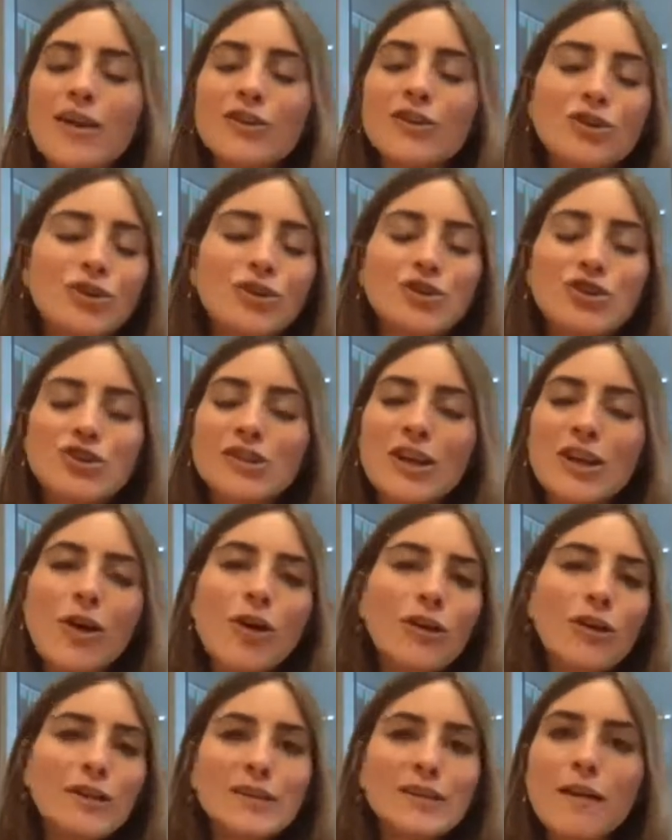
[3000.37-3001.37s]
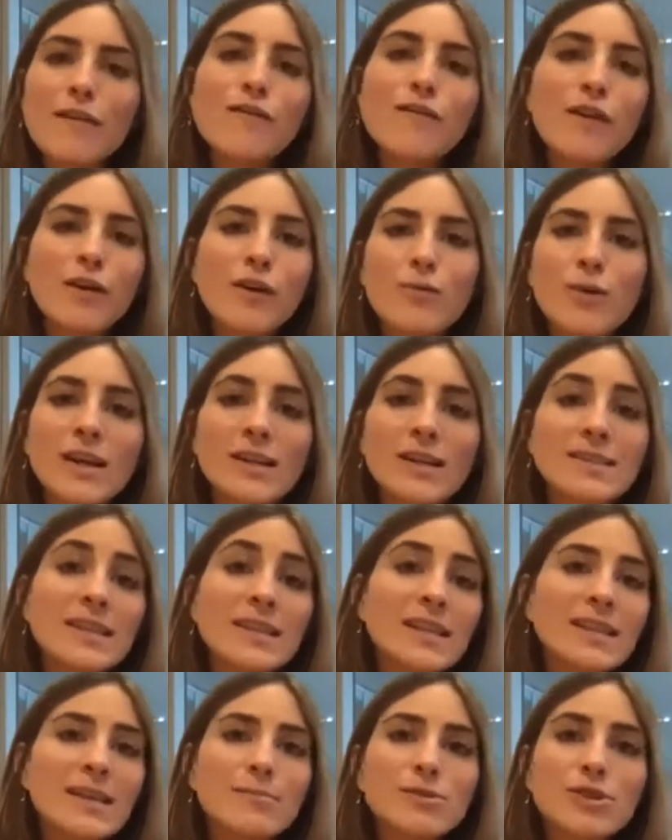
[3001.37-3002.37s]
show you just like all these like fun ways to
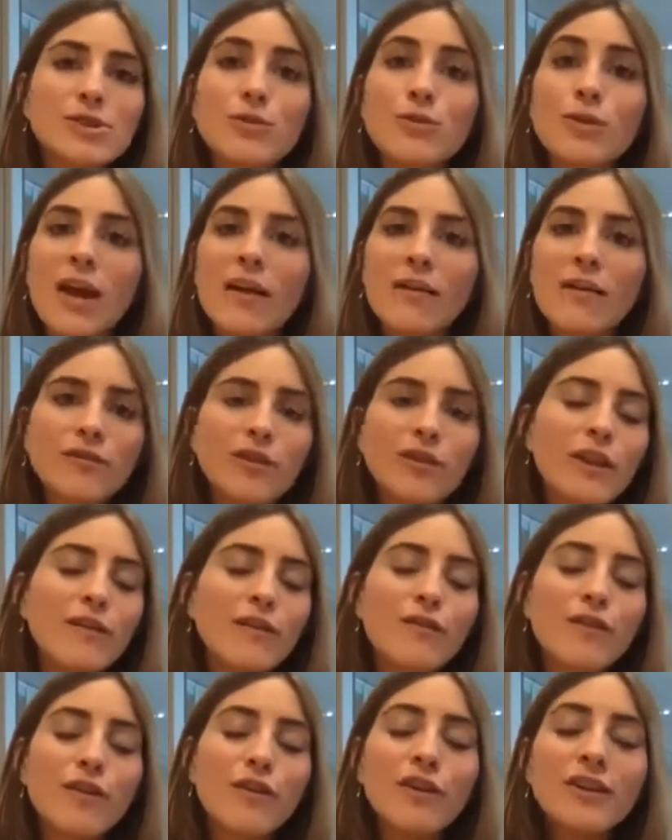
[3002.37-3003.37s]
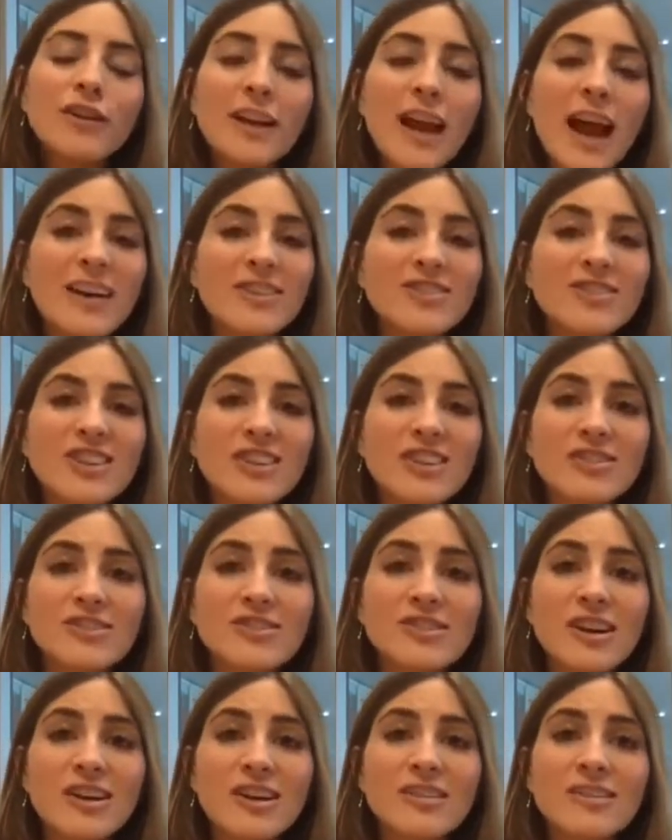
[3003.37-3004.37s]
eat them so you get really full, and actually you'll
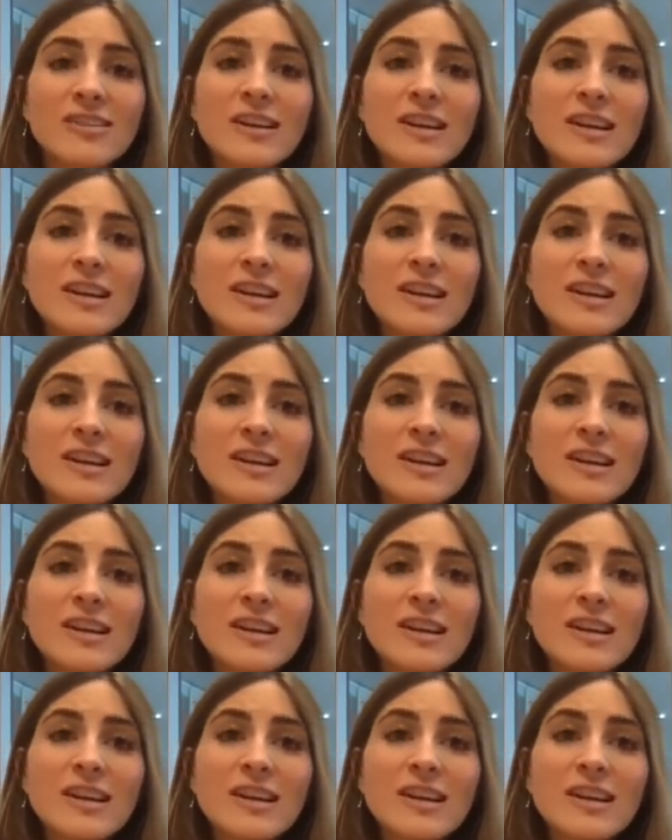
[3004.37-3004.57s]
start